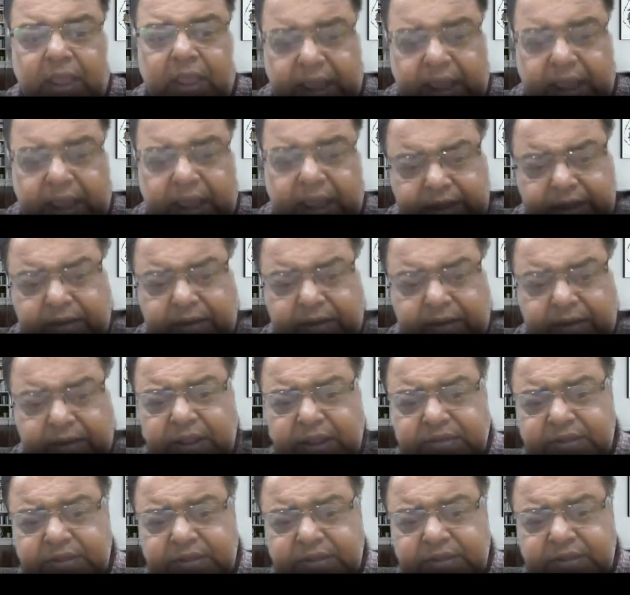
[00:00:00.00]
An
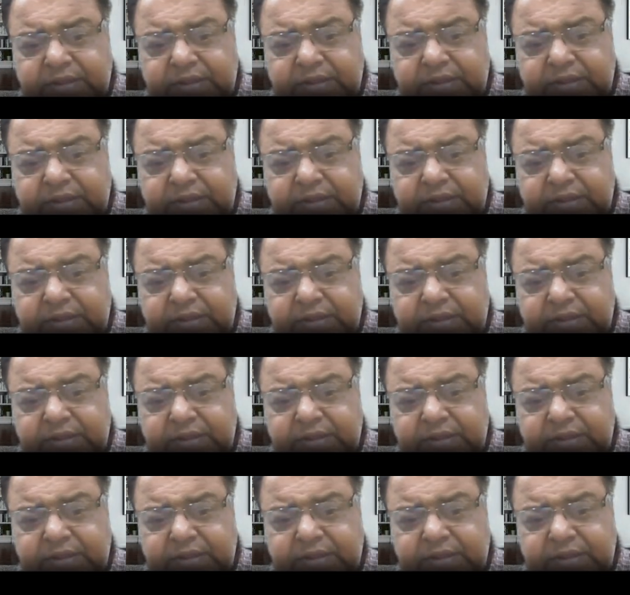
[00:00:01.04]
enterprise is said to be
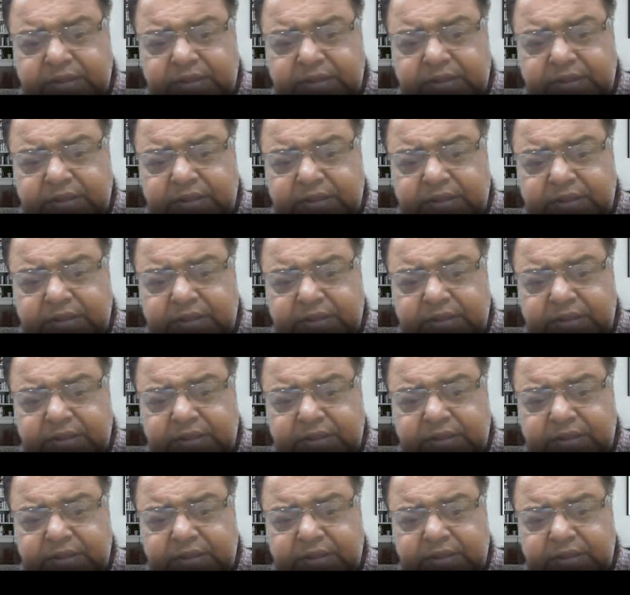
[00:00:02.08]
competitive
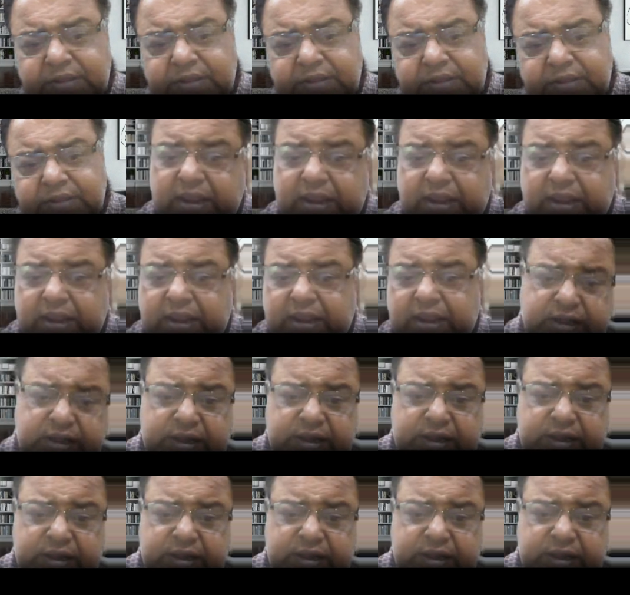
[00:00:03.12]
if it can cut
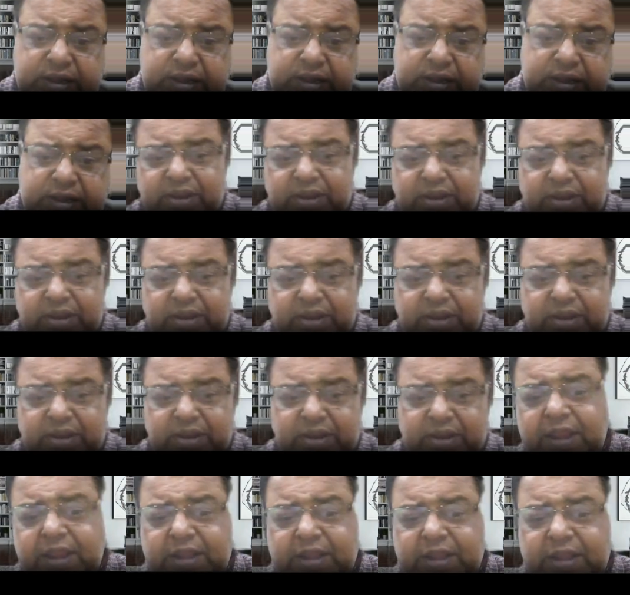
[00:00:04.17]
its share
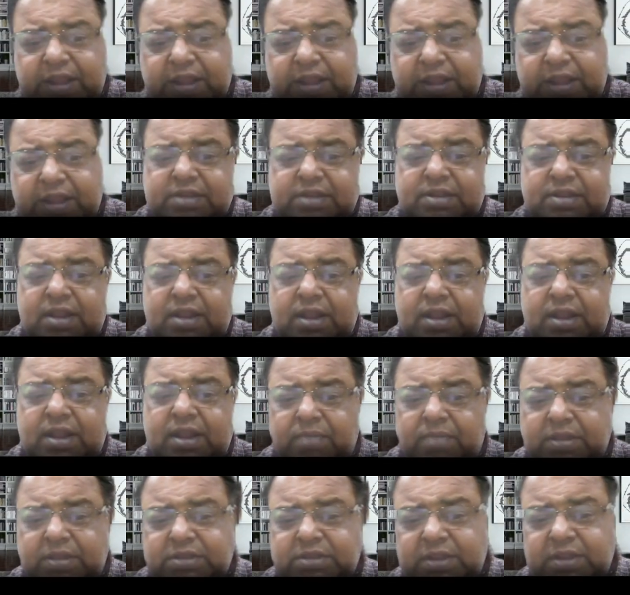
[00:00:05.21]
in international and
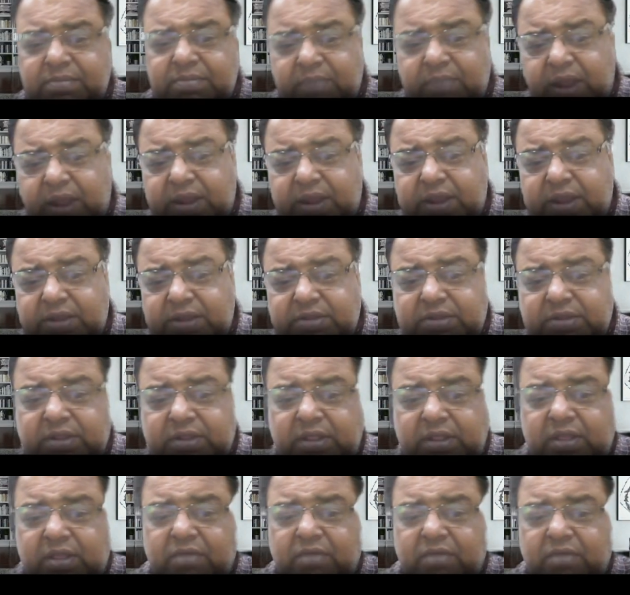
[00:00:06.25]
domestic markets
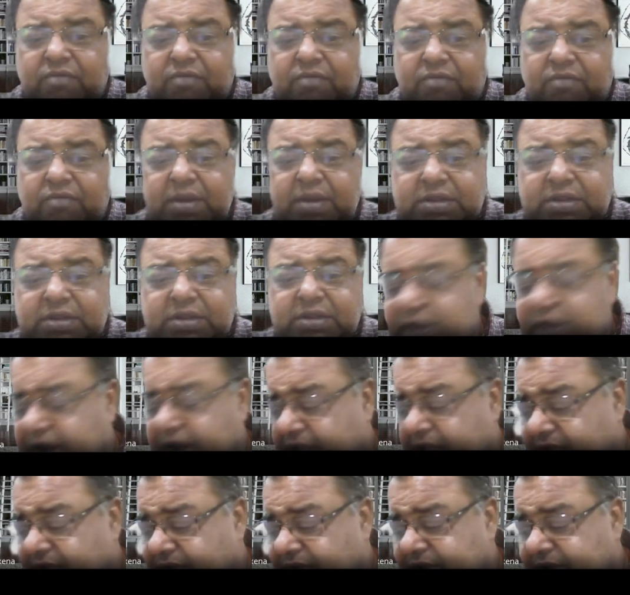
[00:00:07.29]
from its
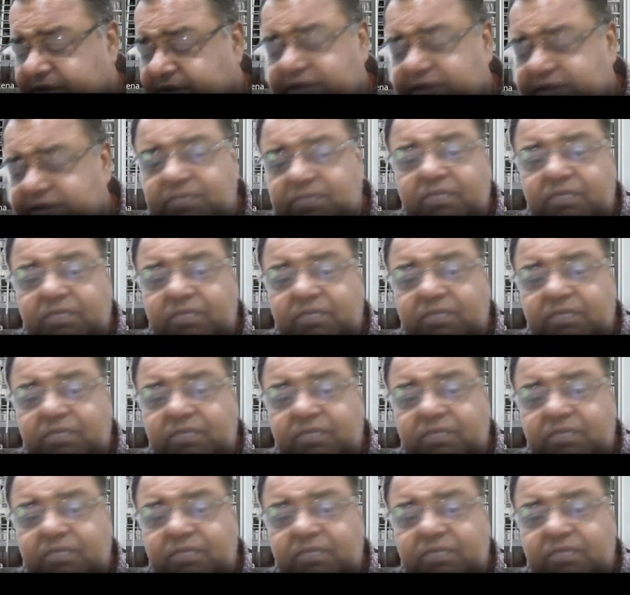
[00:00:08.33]
rivals.